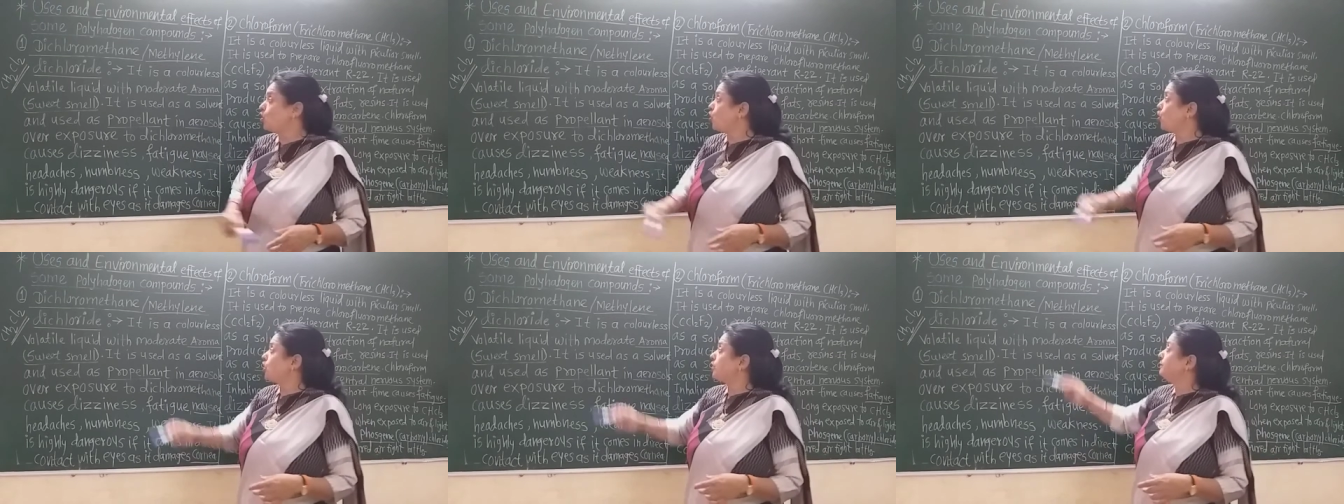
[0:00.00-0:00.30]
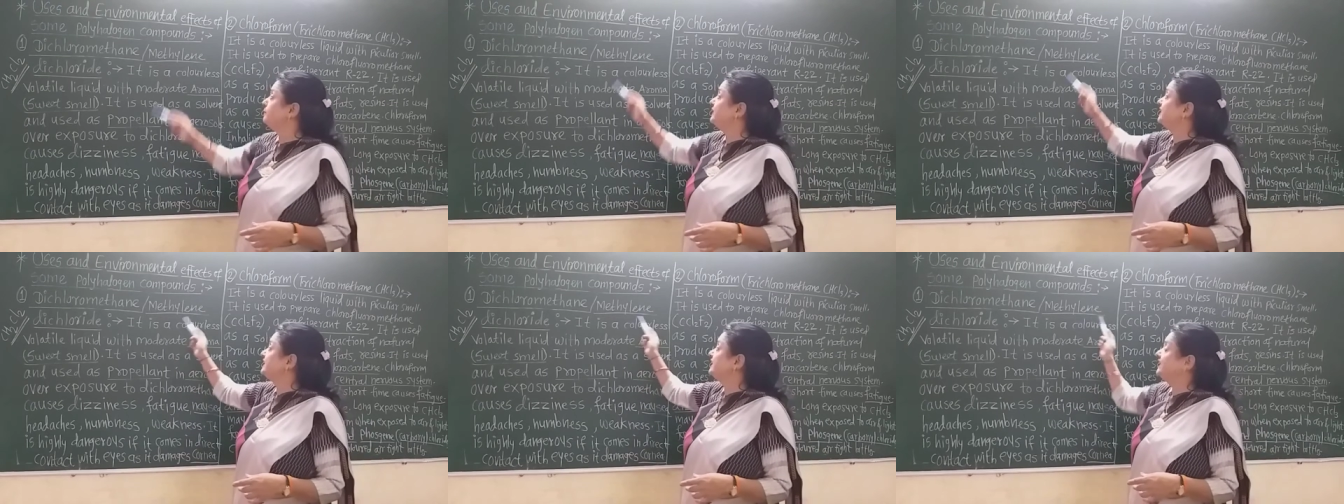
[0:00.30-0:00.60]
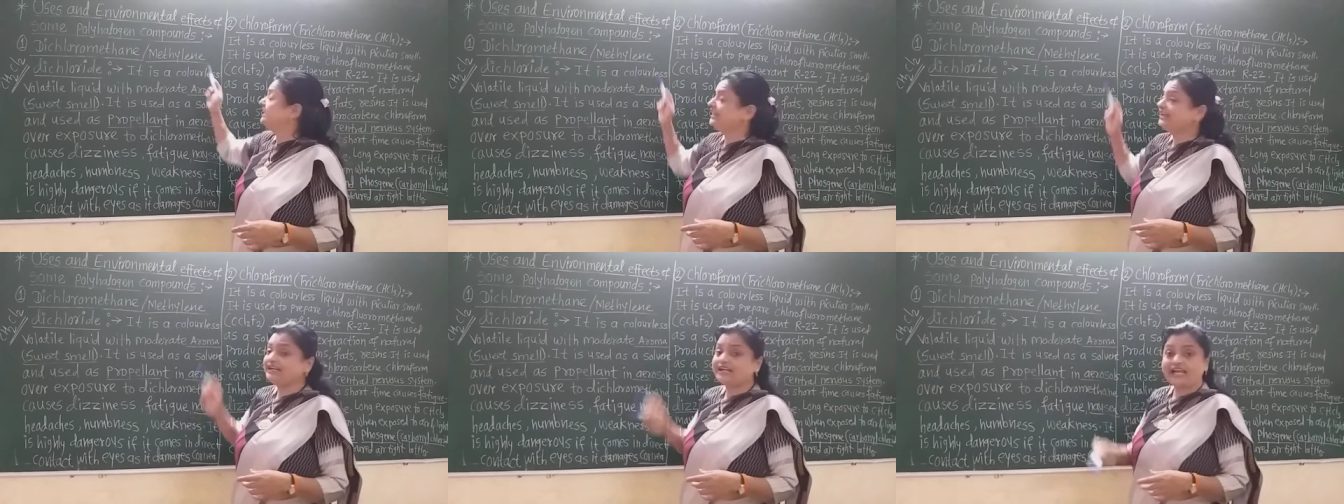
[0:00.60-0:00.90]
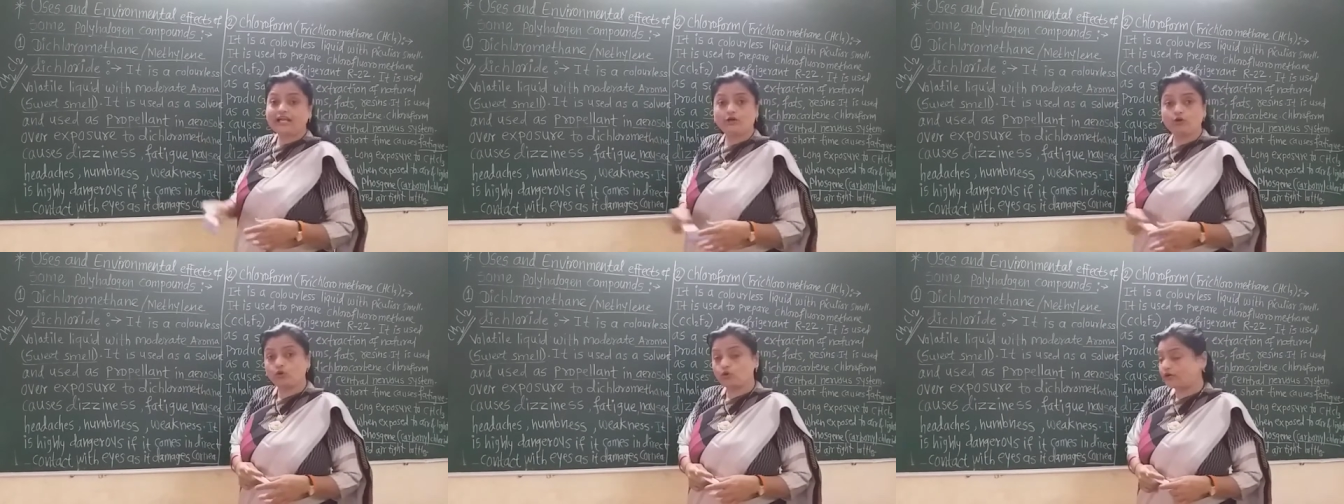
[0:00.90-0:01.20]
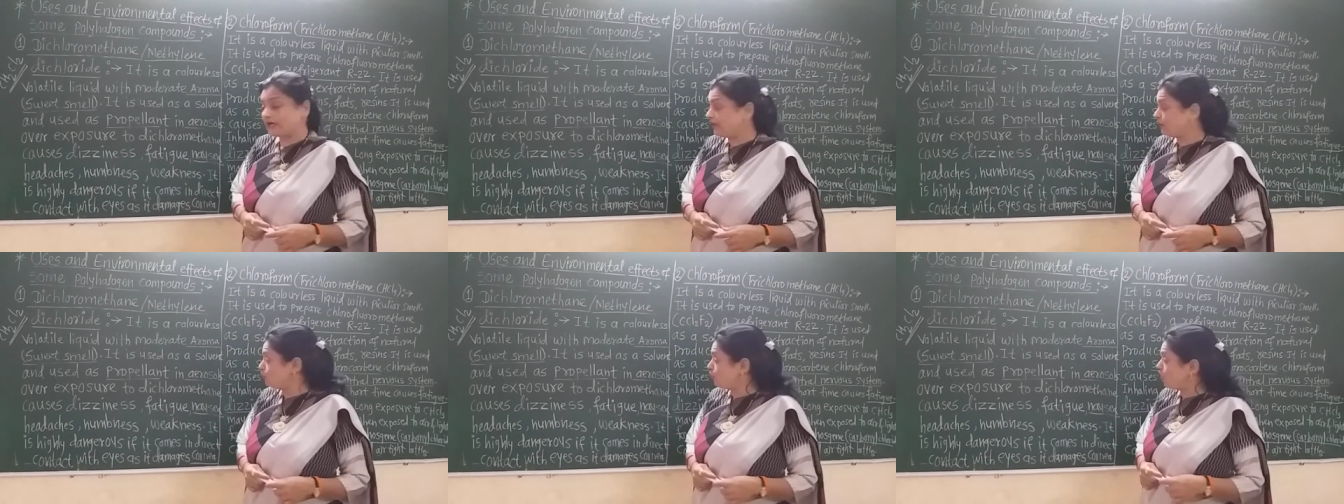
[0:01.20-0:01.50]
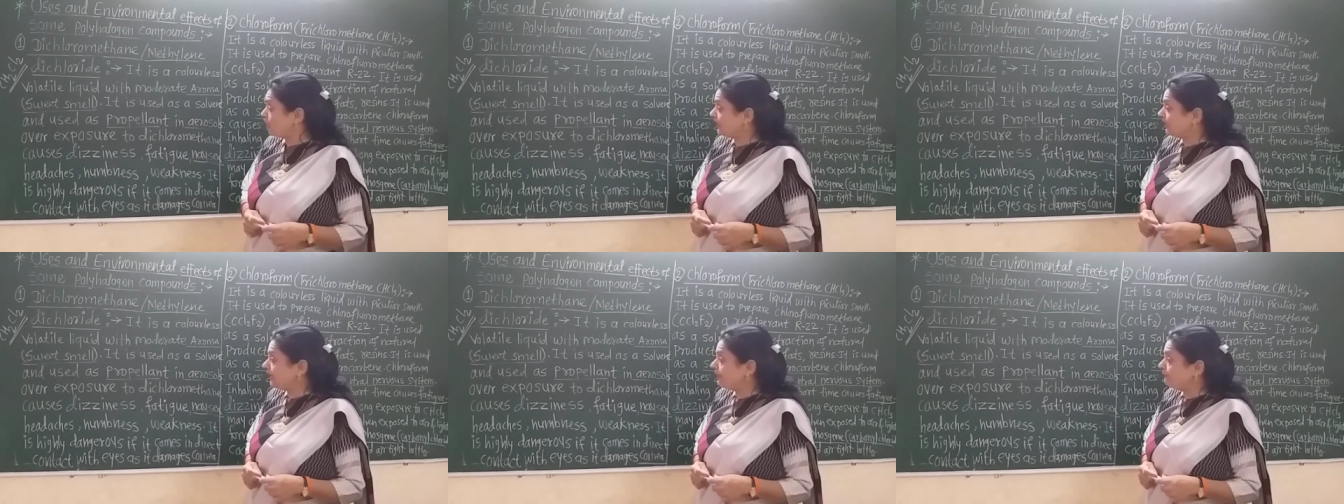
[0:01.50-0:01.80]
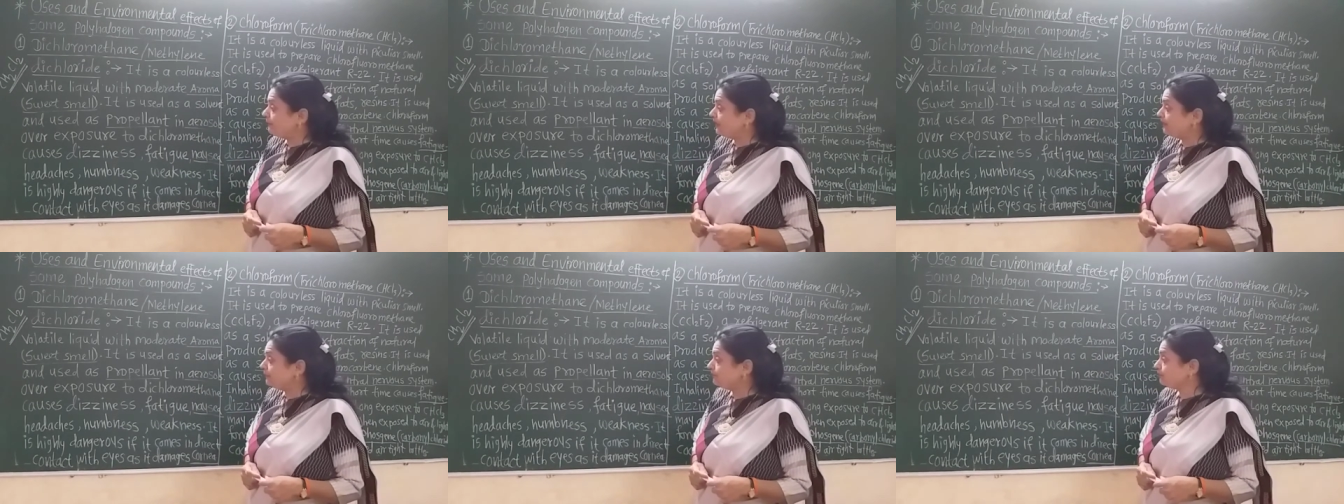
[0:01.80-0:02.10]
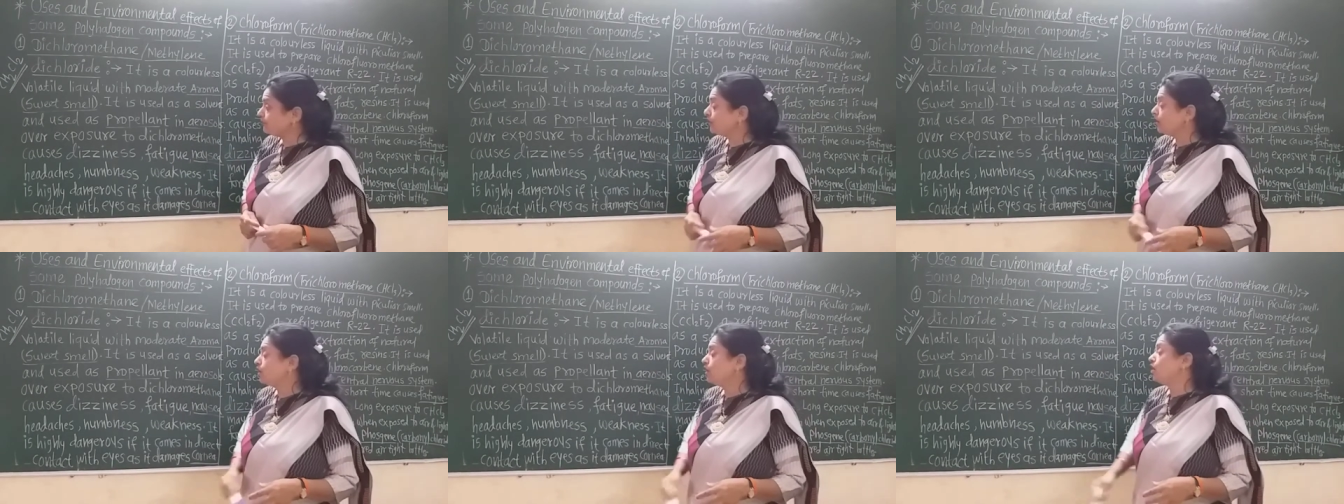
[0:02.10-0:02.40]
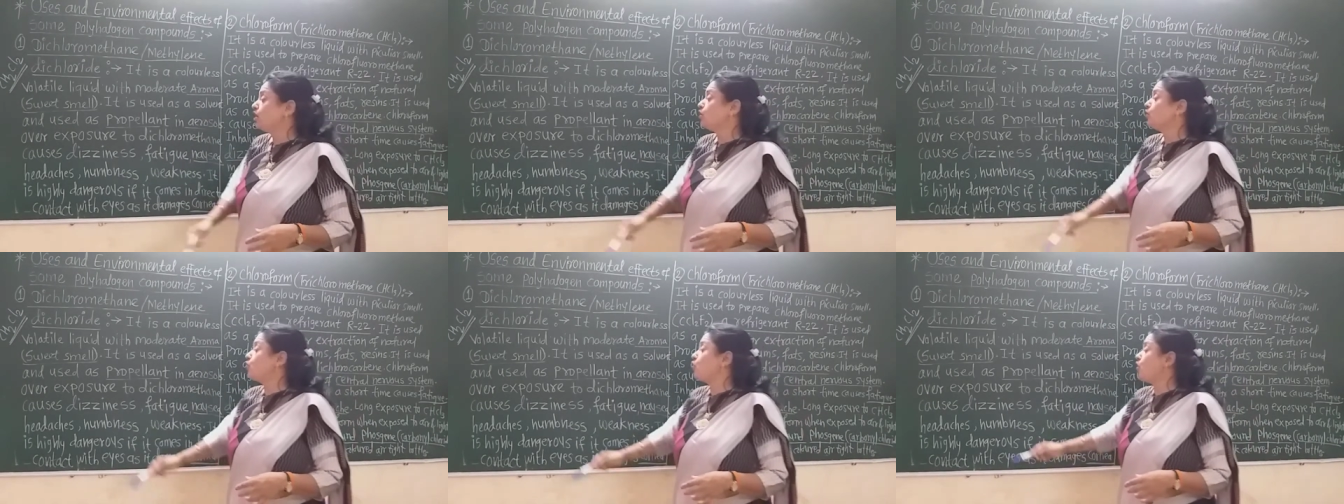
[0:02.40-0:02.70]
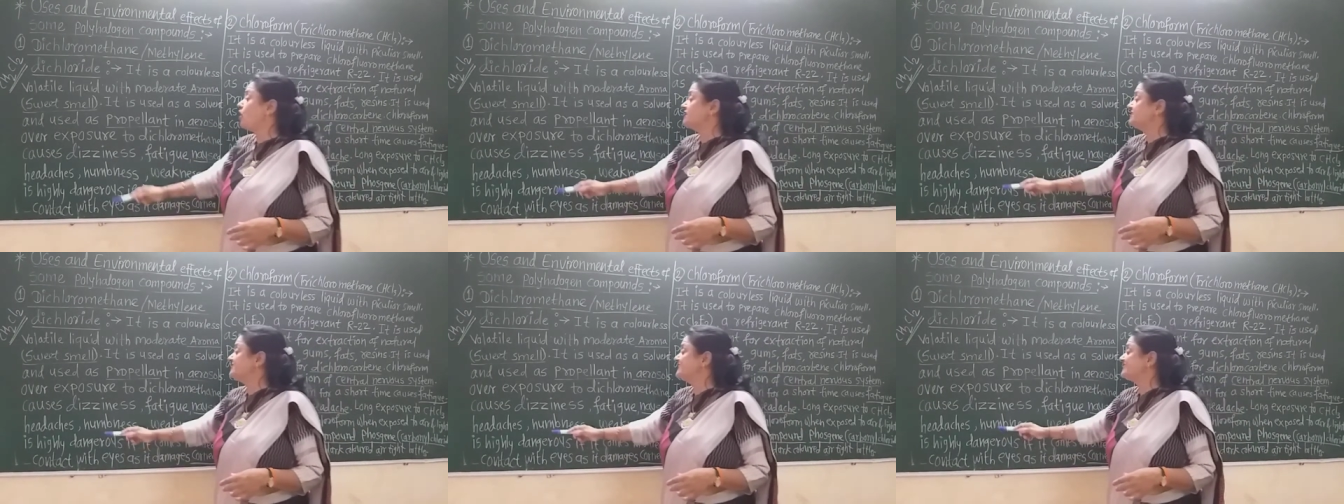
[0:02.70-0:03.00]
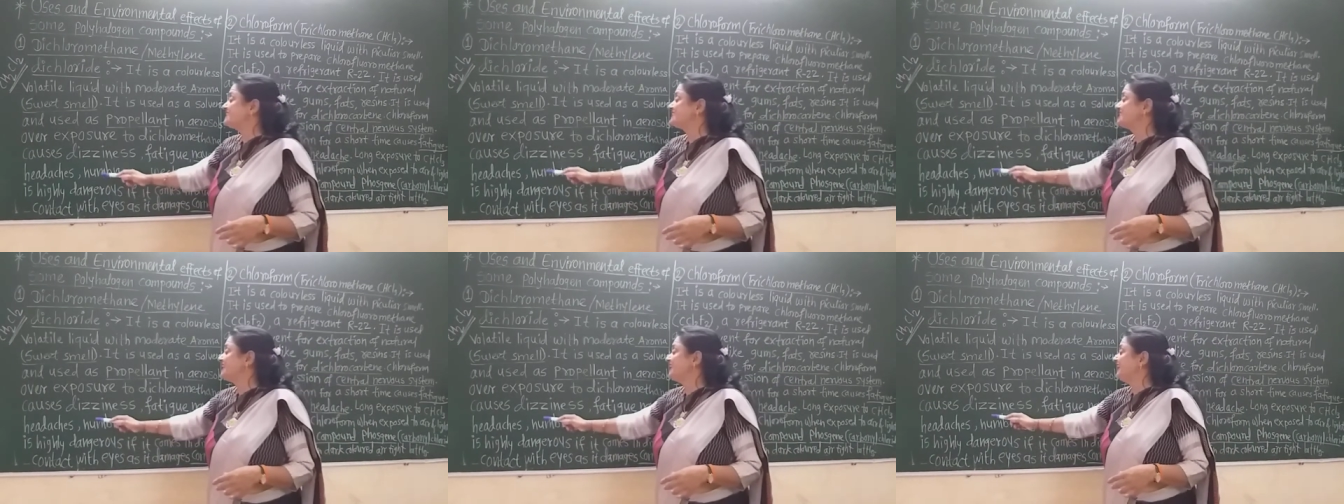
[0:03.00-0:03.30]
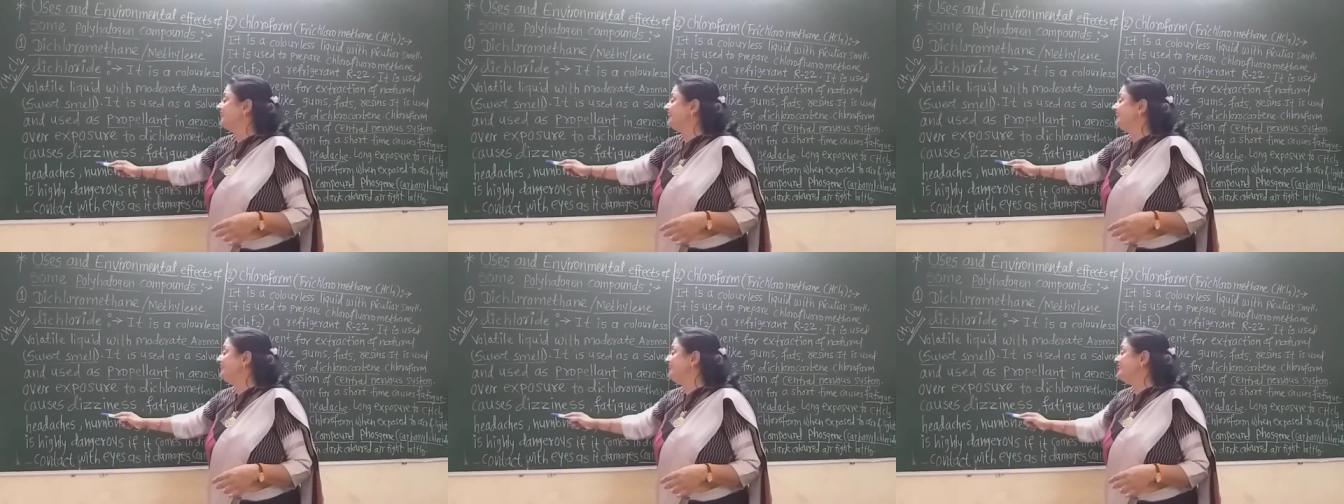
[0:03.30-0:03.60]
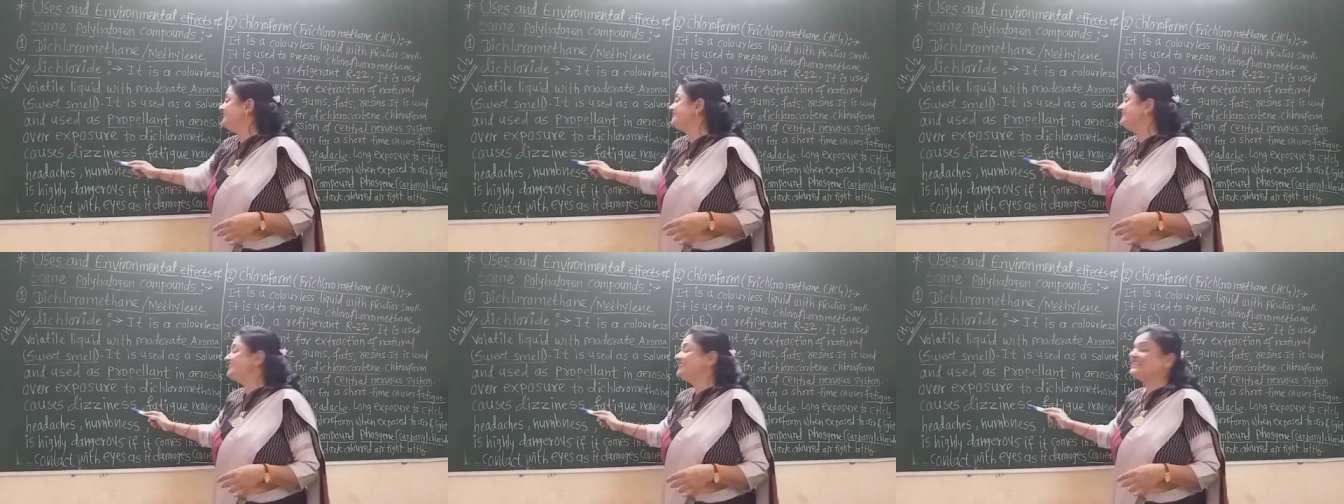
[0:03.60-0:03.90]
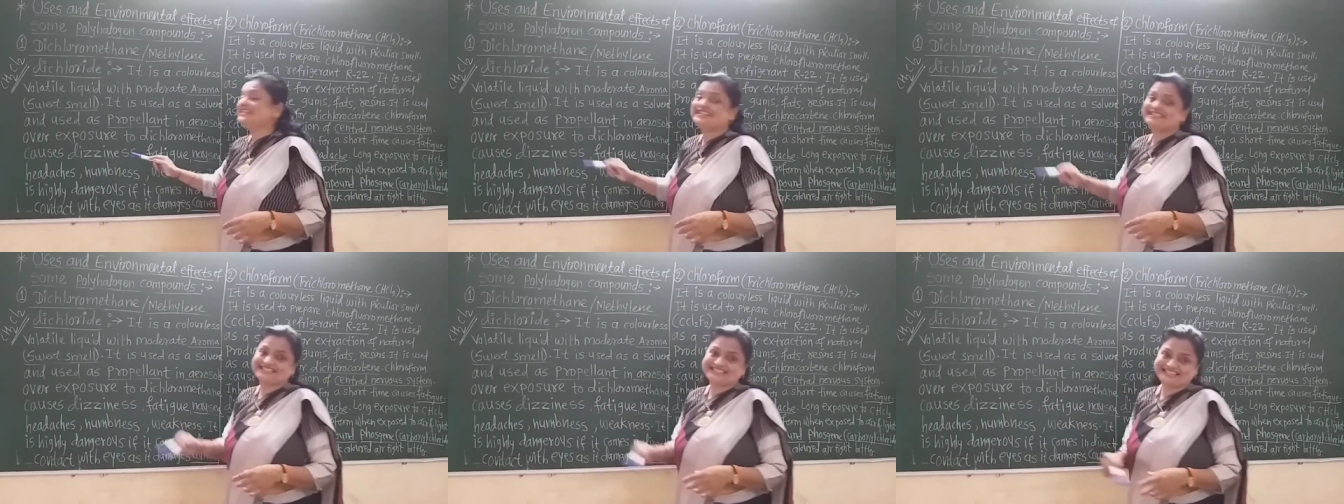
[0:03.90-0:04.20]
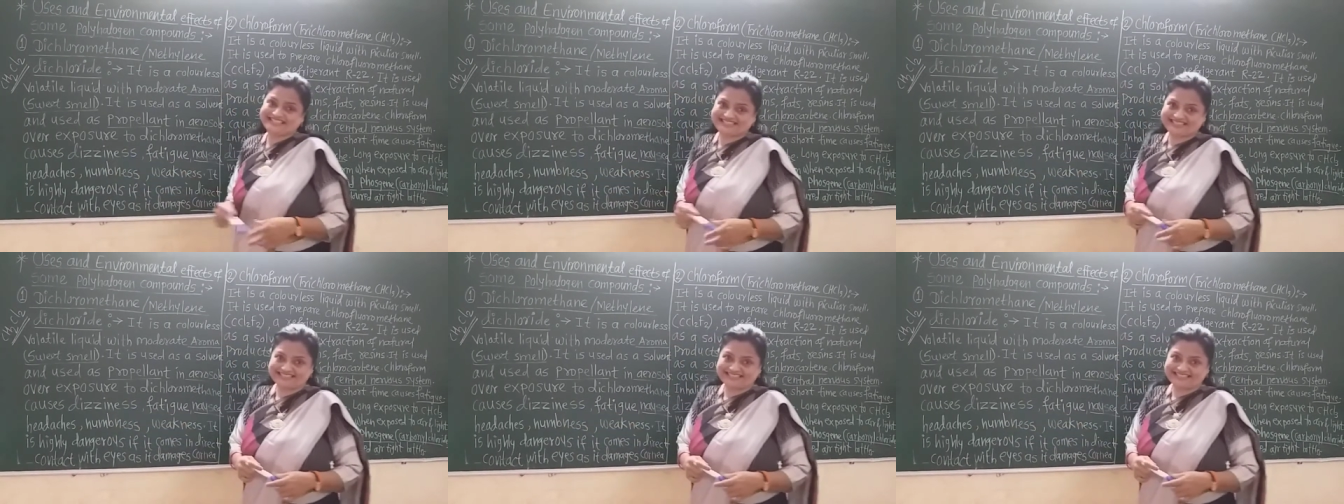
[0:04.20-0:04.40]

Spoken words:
or methylene dichloride, what happens? Causes dizziness.